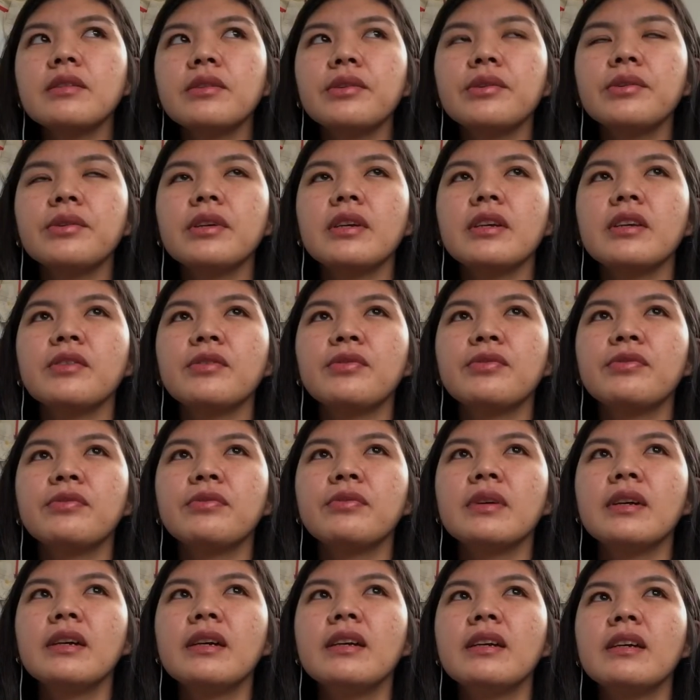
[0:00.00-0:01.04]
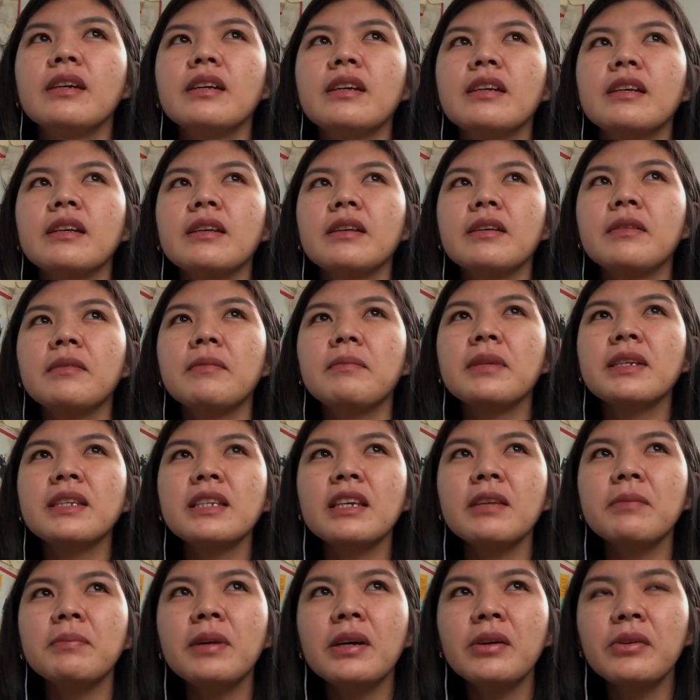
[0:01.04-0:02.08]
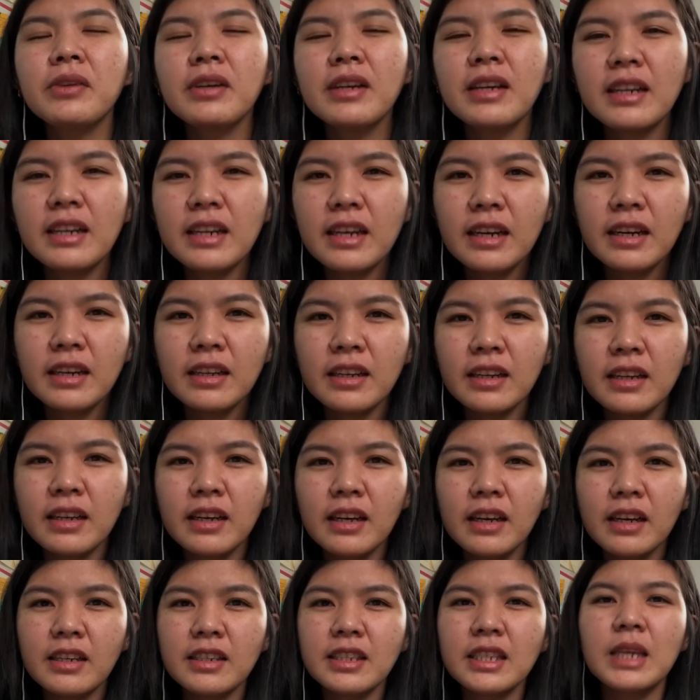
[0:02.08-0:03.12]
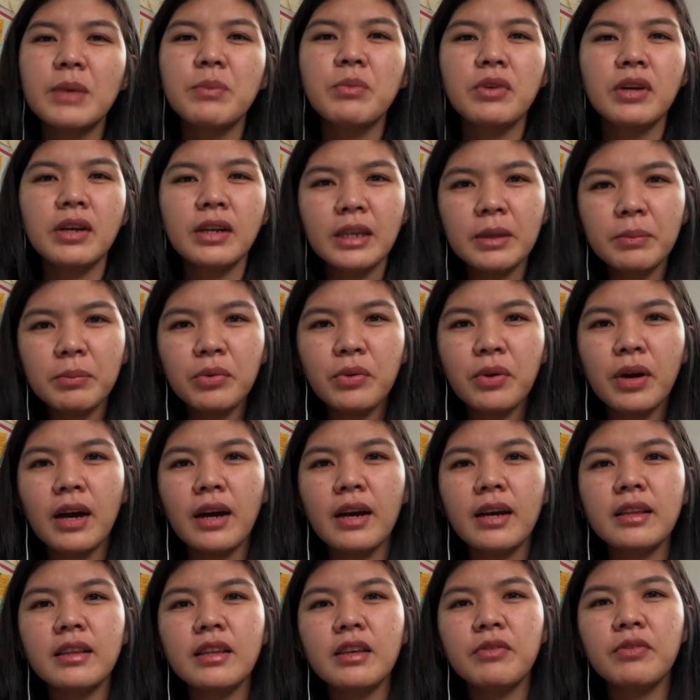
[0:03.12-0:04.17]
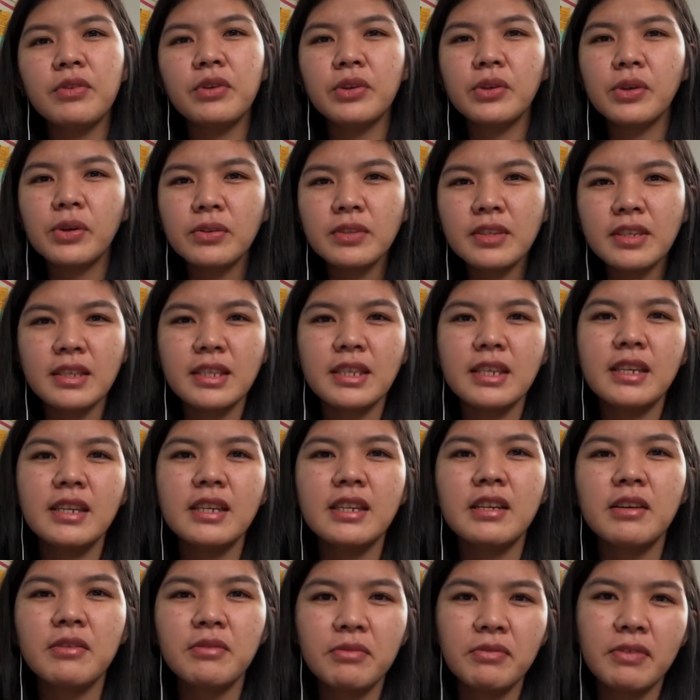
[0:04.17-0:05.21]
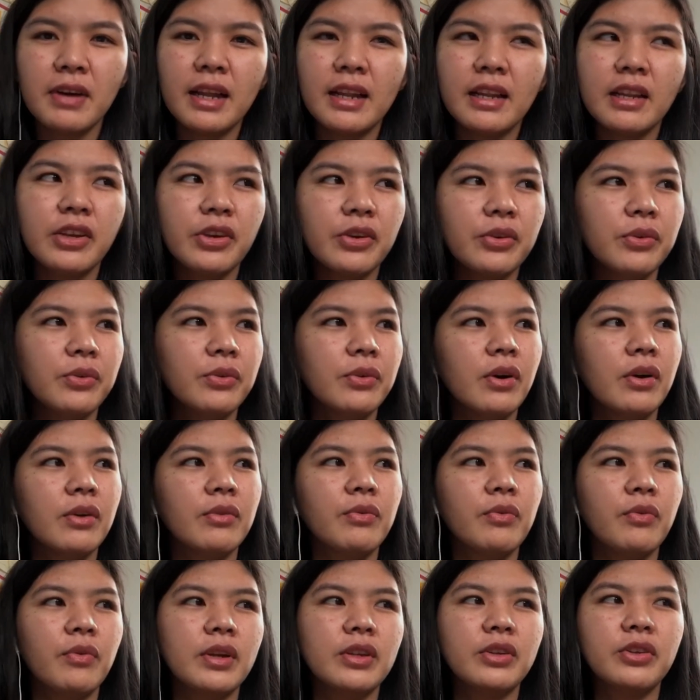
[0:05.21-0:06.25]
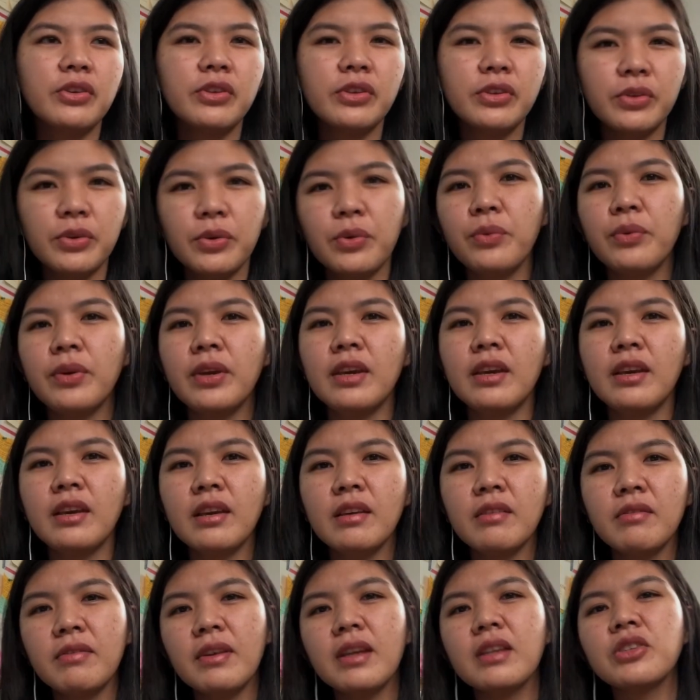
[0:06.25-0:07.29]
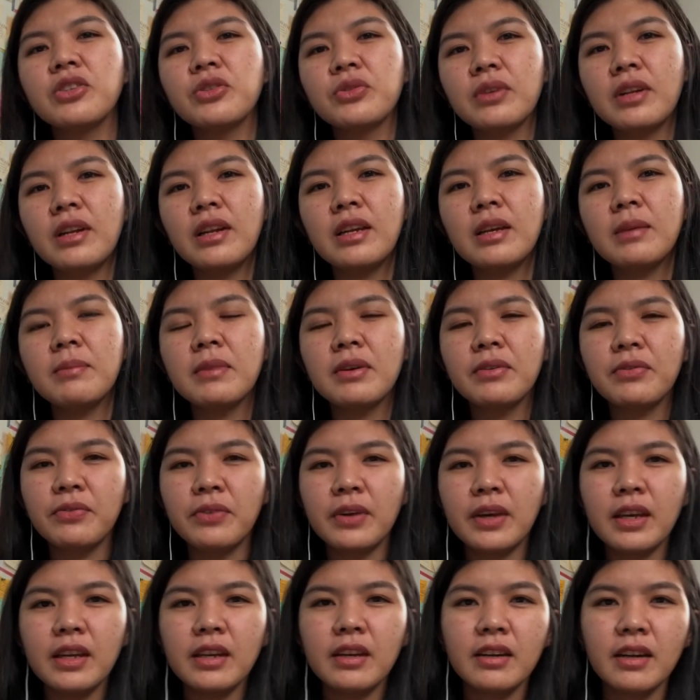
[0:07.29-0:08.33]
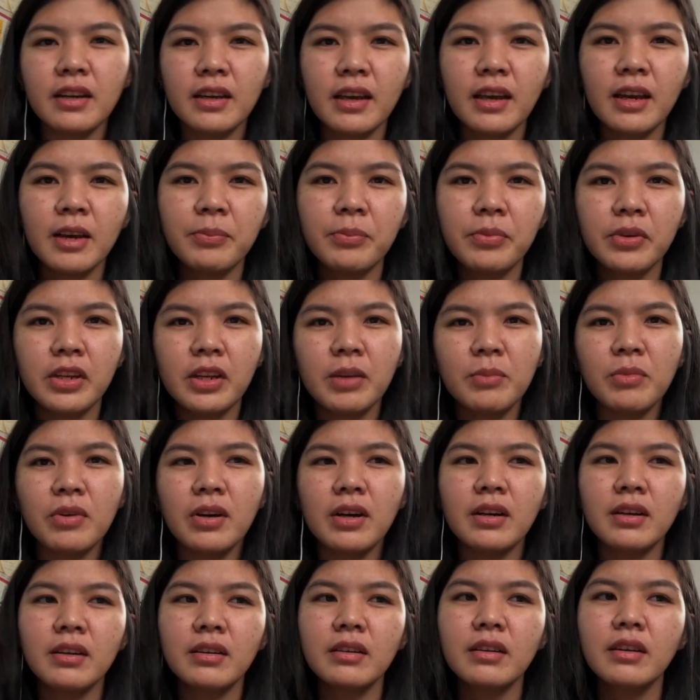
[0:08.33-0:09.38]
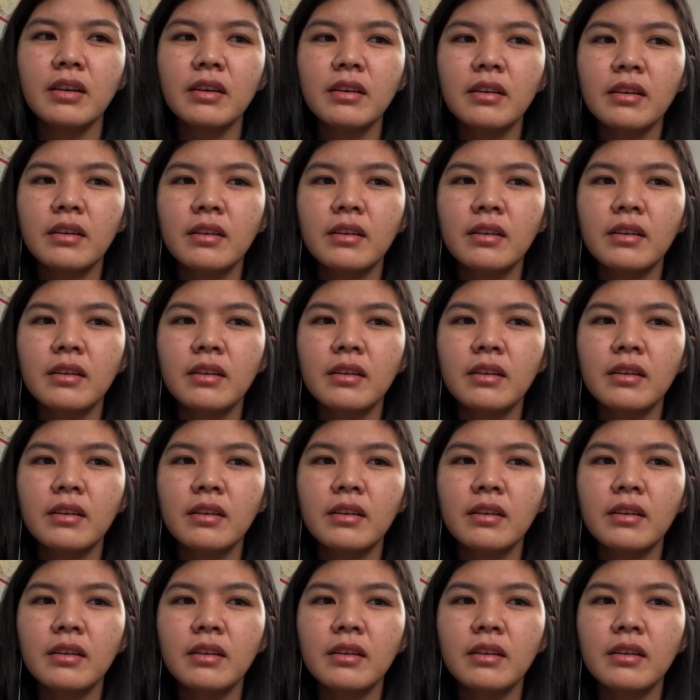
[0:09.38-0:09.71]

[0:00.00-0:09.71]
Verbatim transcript: So if maski pa og ganahan ka sa imong gibuhat, if you don't see the value of what you're doing, eventually ma-fade ra gihapon imong